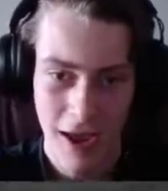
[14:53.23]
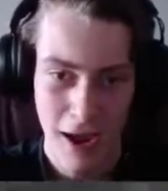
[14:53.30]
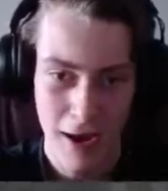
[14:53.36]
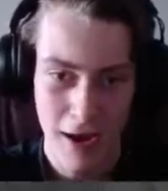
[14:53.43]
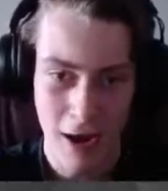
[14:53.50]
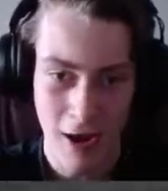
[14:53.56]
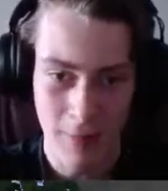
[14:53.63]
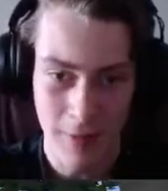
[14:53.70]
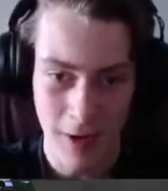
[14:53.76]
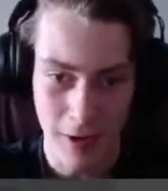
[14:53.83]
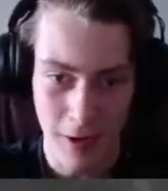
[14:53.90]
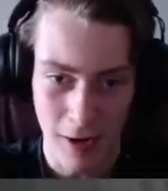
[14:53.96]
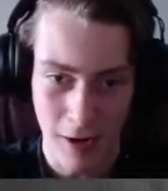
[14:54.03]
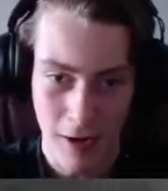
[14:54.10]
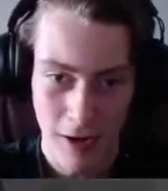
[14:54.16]
And now I'm down
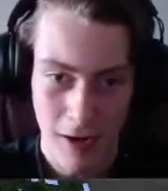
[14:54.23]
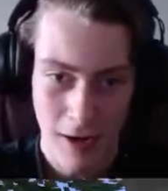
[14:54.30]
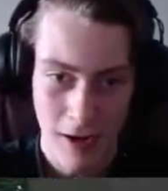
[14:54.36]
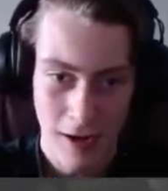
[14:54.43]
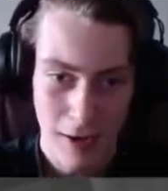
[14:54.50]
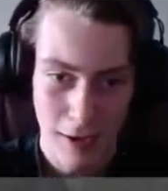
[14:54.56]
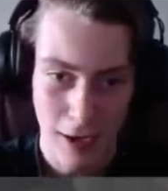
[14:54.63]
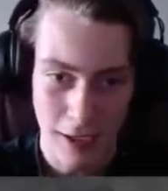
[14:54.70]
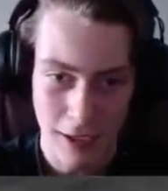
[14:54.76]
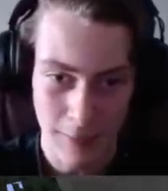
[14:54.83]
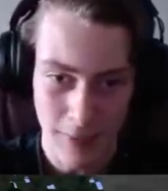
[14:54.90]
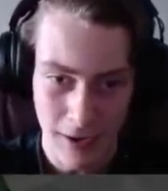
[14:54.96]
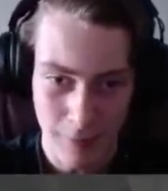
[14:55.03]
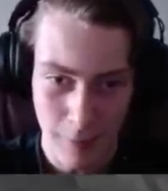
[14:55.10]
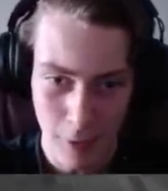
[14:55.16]
here. Can I get
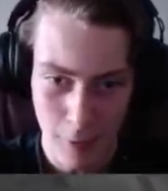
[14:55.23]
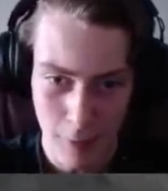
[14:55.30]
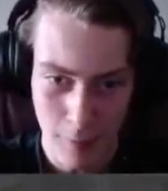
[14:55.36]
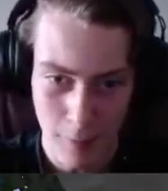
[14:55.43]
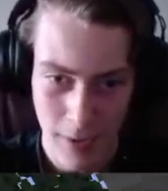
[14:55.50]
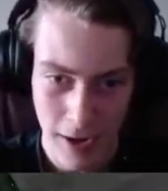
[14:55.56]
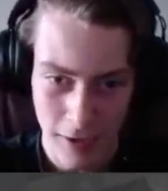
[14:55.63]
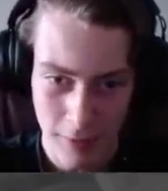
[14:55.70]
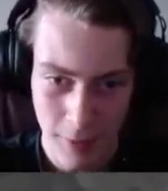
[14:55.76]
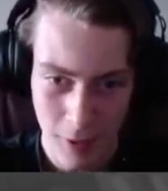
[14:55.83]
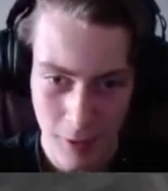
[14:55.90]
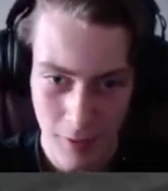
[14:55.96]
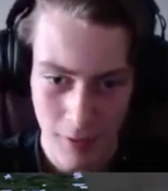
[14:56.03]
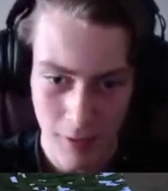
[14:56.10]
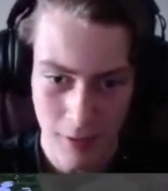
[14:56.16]
back in the boat? Back in the
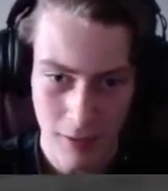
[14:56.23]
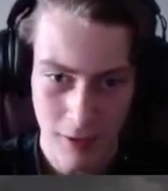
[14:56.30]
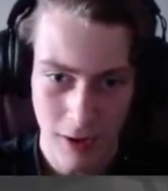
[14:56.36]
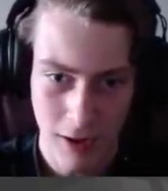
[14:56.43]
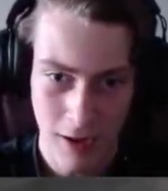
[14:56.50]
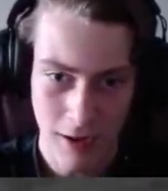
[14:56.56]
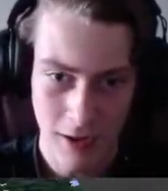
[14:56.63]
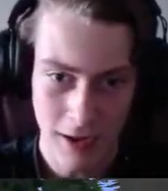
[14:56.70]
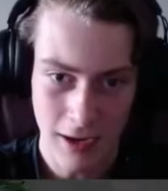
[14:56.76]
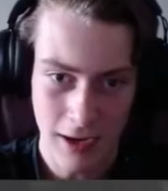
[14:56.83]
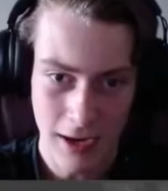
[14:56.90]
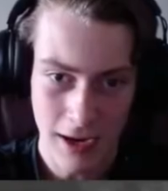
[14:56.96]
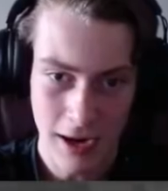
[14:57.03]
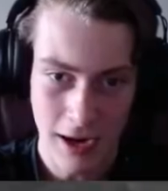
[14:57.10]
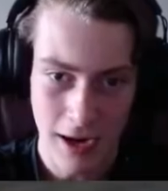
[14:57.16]
boat? Uh,
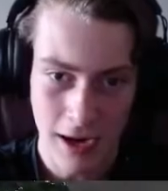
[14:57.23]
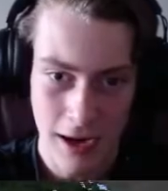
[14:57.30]
eh.